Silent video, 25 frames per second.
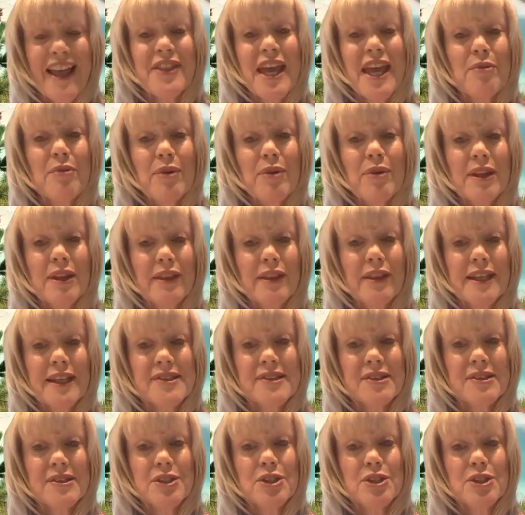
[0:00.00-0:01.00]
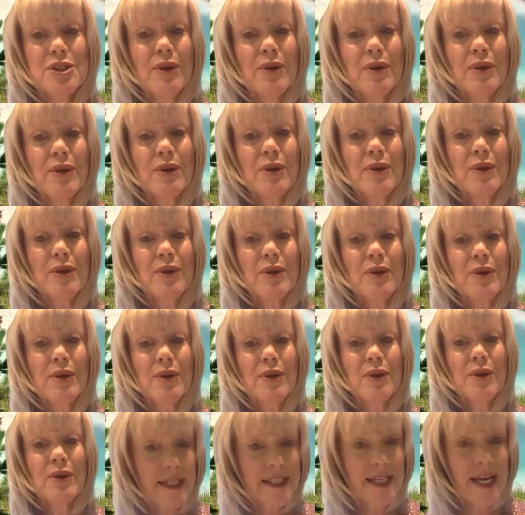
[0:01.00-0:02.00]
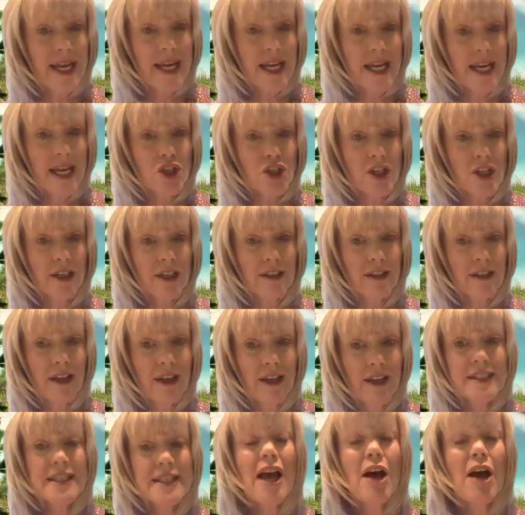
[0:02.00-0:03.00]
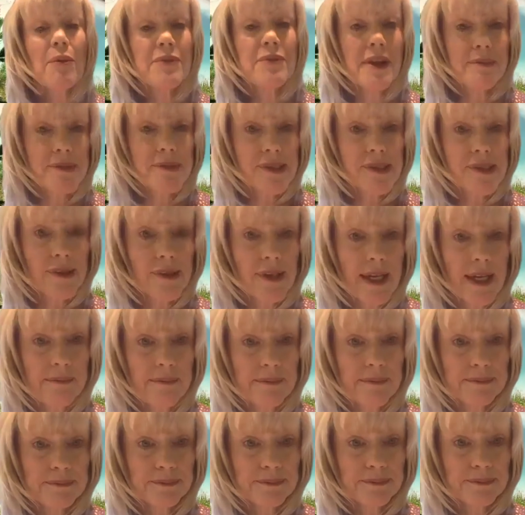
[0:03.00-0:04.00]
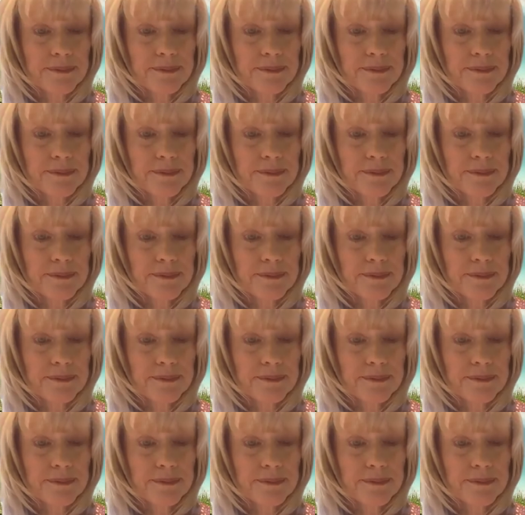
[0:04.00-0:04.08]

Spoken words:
they would listen to a guided meditation to help them sleep.